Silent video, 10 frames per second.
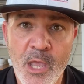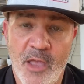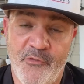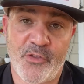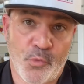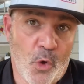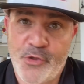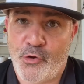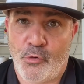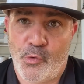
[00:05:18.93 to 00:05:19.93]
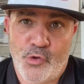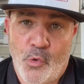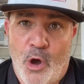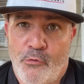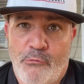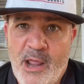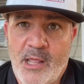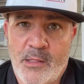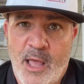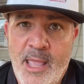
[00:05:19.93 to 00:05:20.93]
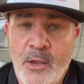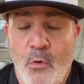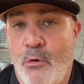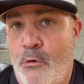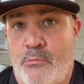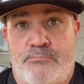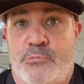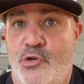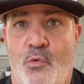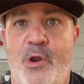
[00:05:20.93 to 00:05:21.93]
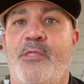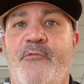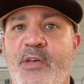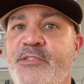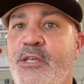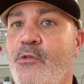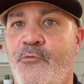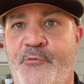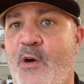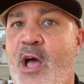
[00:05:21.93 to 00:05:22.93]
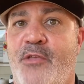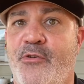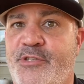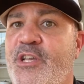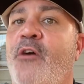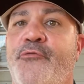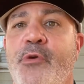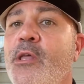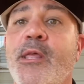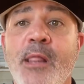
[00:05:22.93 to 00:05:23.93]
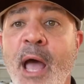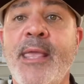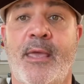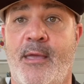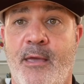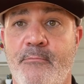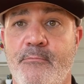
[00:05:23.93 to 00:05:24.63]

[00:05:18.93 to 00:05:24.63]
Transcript: If it's one you already like, or during the visit you find yourself really liking it.